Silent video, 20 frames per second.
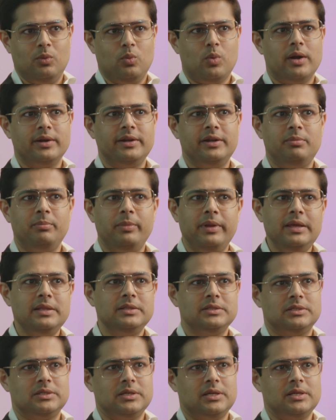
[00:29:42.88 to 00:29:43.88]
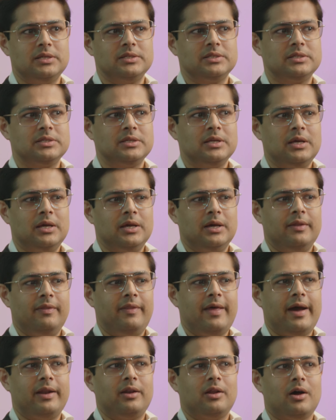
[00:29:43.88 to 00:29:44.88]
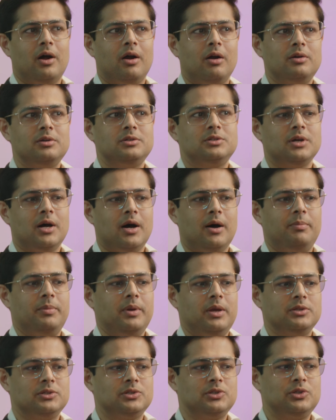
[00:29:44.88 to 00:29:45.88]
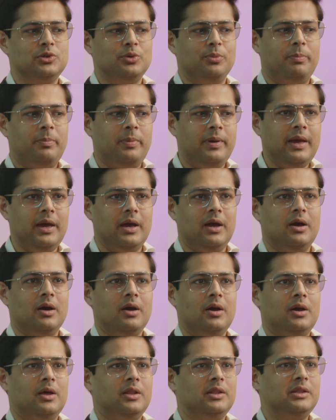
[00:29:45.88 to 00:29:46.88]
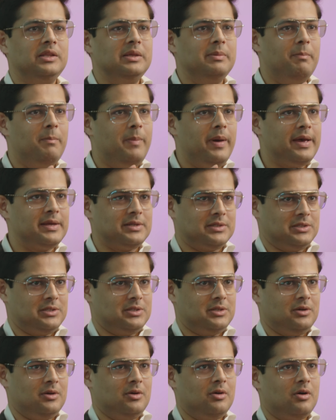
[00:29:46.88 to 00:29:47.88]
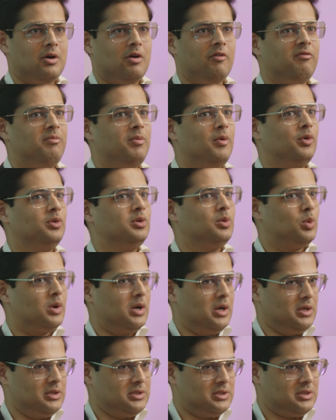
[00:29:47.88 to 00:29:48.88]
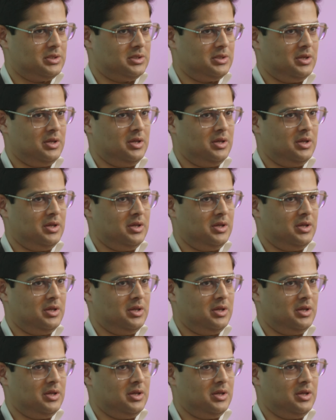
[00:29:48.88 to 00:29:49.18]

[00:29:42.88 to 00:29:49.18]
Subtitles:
What it means is that our job is to pick the best of both worlds.